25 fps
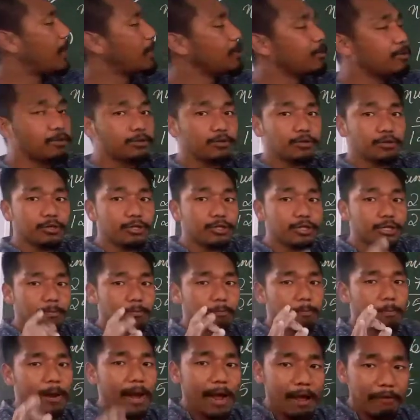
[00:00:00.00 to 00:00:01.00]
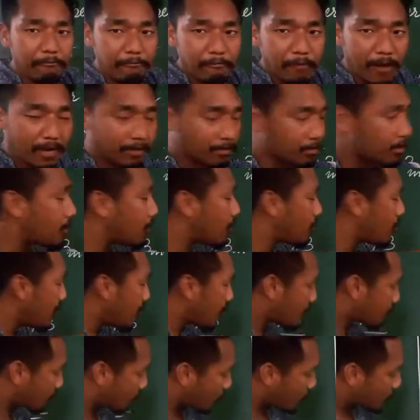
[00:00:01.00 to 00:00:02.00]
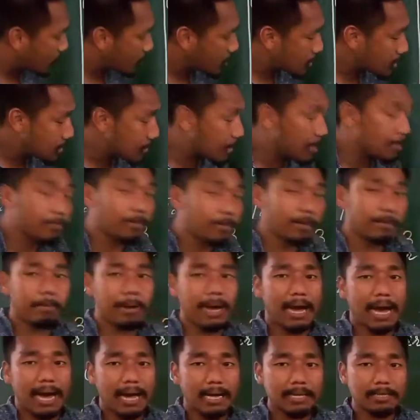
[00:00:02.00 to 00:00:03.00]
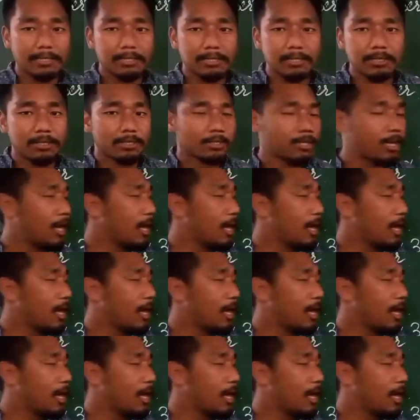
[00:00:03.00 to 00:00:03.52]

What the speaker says: want to use the prime factor, so this will be my answer.